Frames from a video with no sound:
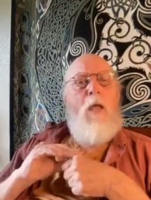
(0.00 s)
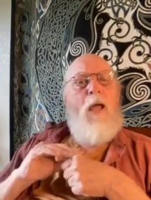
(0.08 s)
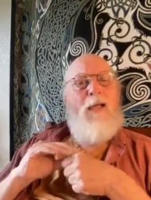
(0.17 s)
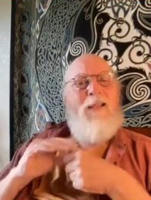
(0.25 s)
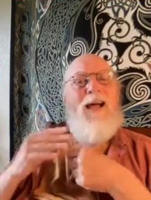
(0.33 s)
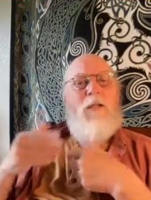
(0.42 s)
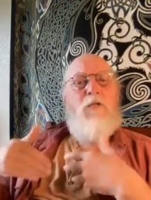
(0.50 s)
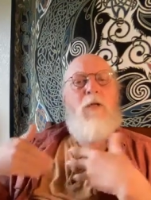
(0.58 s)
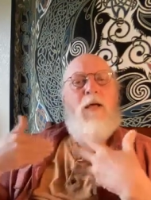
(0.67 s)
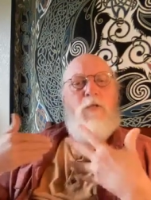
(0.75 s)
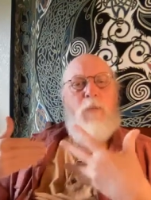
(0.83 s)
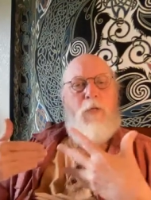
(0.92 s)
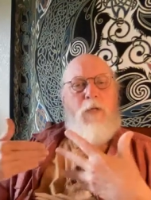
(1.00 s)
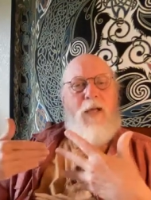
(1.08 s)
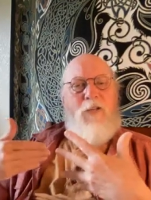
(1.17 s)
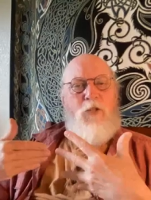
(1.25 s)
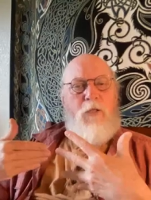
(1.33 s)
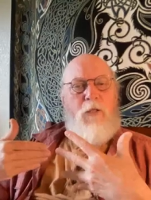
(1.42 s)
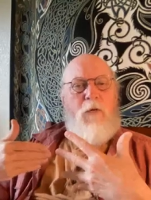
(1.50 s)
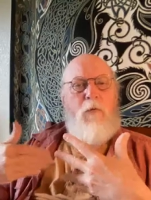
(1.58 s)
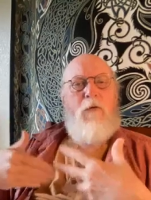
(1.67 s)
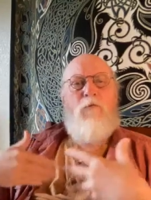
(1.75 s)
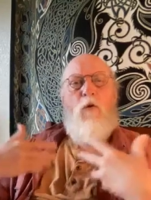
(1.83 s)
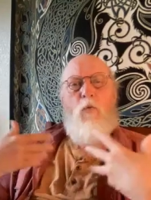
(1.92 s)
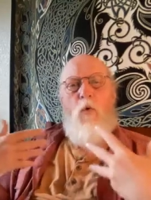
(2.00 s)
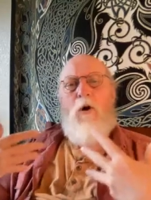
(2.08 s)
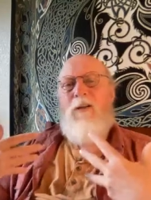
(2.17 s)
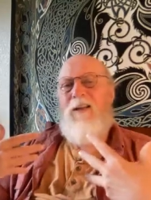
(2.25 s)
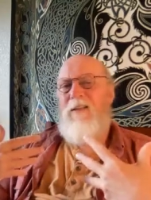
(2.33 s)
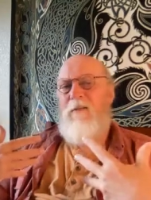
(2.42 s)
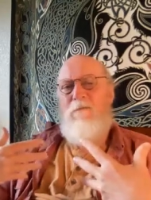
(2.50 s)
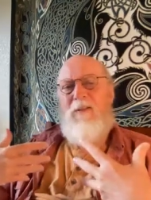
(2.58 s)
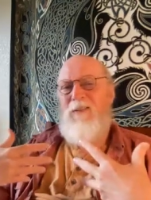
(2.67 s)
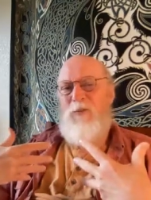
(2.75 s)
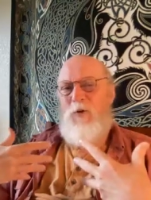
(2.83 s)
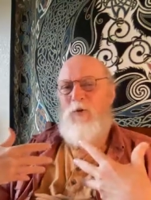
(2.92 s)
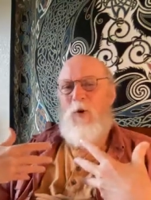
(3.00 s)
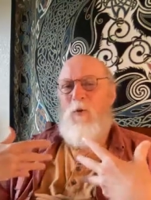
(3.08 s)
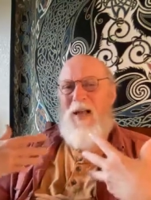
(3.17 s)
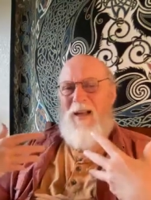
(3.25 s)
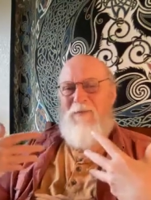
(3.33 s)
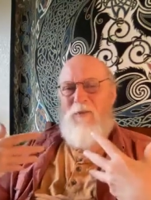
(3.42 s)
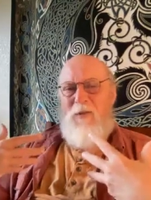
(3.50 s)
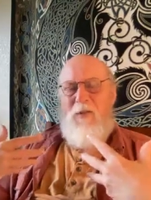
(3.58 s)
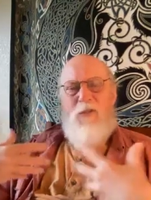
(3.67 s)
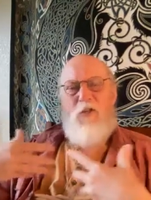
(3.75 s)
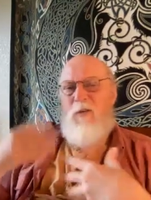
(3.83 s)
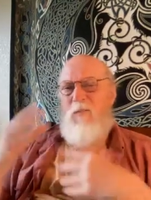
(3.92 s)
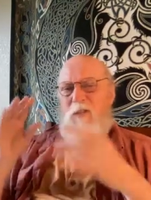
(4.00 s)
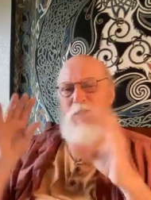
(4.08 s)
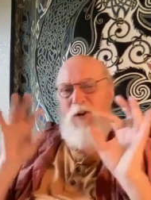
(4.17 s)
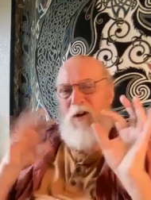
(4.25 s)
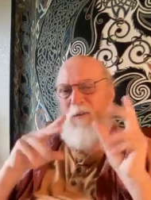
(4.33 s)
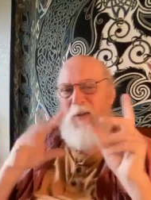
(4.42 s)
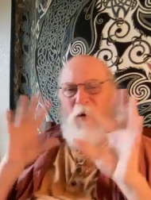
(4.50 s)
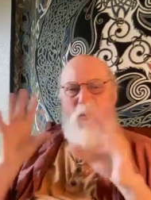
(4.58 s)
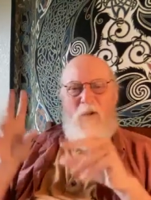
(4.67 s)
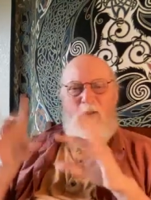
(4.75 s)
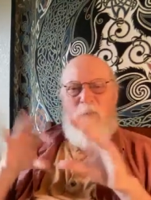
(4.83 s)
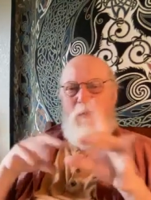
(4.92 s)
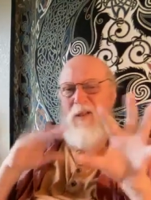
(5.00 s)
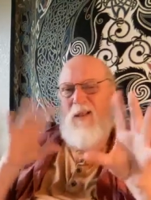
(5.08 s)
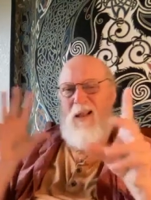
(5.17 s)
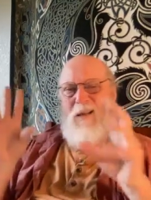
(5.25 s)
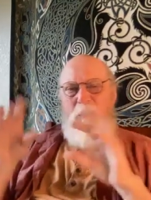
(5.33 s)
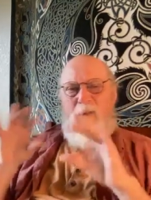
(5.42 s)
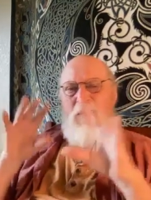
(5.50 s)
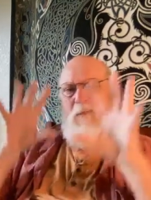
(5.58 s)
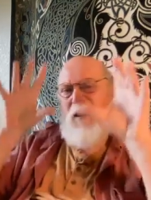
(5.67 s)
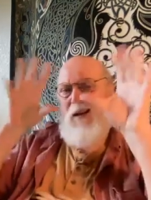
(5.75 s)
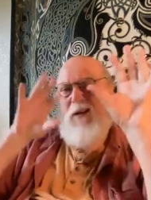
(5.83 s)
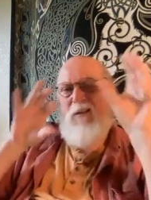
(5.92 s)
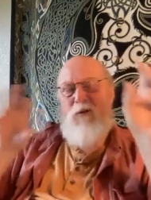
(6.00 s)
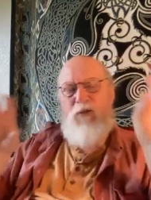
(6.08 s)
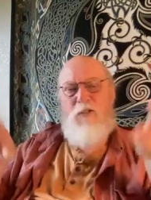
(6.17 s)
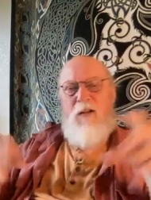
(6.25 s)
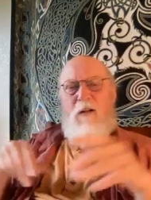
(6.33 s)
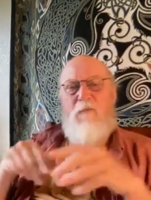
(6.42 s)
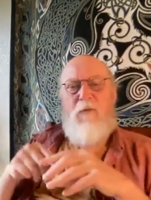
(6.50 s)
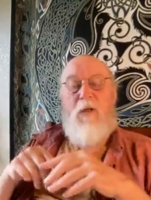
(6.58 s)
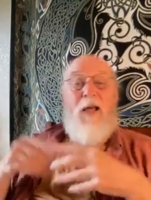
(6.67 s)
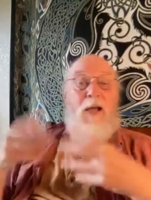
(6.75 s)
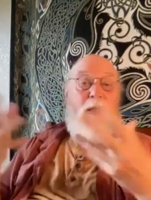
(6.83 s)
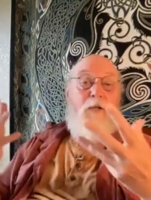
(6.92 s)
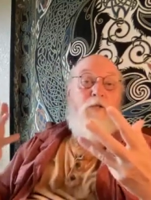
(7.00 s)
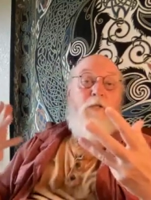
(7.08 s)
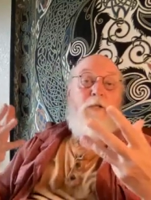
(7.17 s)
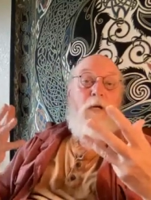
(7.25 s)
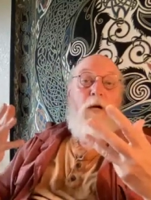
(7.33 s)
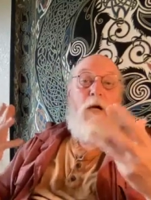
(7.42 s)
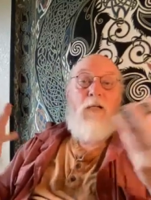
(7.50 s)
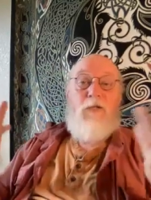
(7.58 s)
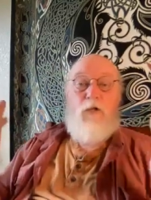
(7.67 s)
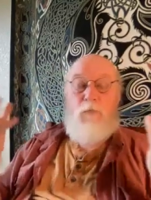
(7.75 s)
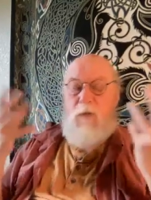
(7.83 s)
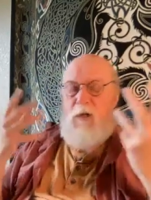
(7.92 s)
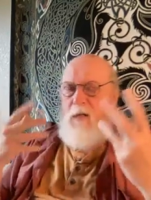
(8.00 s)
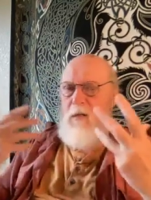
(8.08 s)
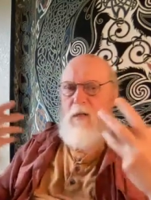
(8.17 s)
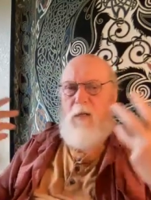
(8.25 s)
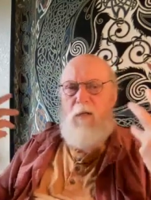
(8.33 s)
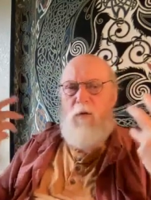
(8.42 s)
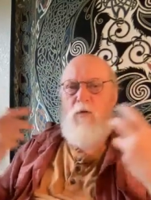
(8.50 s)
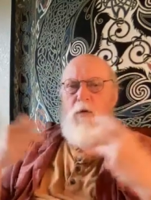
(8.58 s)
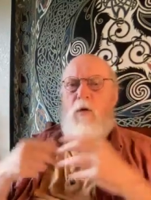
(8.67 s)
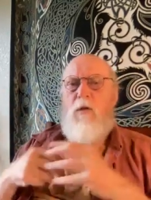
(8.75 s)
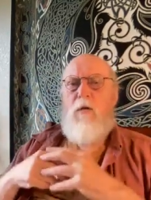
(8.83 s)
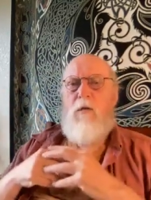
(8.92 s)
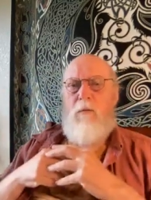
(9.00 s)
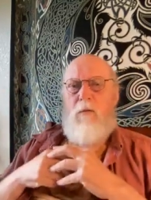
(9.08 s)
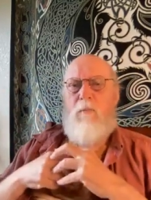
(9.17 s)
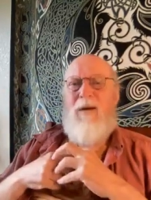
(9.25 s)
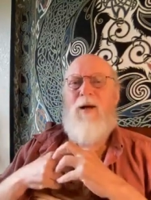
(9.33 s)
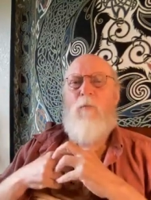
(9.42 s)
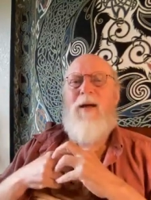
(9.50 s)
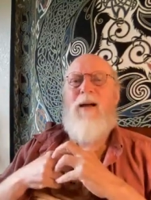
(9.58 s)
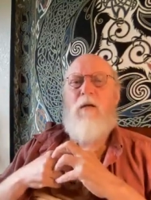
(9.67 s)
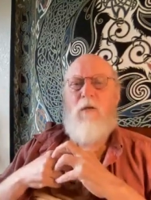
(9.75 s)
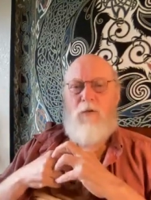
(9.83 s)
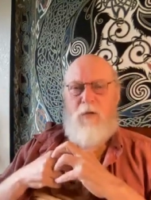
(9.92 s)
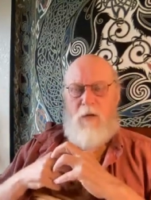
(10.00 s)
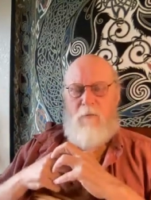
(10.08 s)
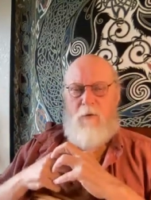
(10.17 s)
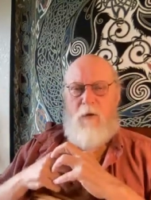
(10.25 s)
And that's the expectation, though. If you're working in the field, you know everything. Jim can talk about all the molecular stuff, and he's a psychologist, but he knows all the biomedical stuff.